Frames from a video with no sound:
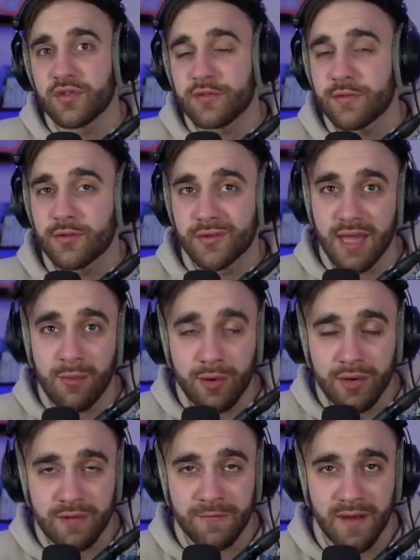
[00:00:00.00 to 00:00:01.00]
So today
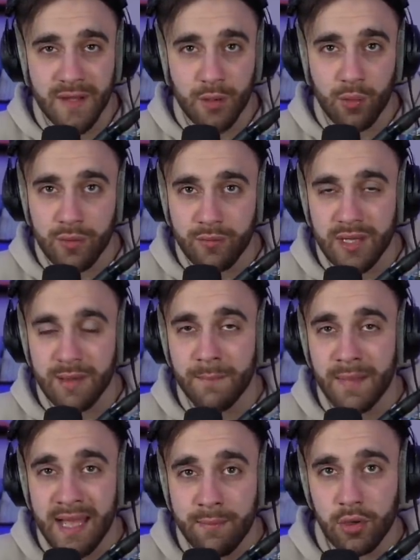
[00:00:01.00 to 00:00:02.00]
we're gonna find a way we can
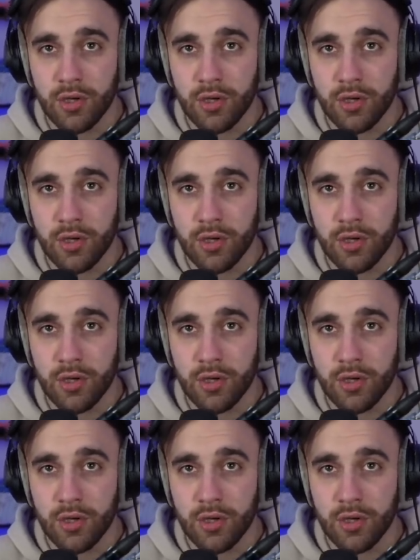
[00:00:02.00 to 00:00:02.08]
buy him or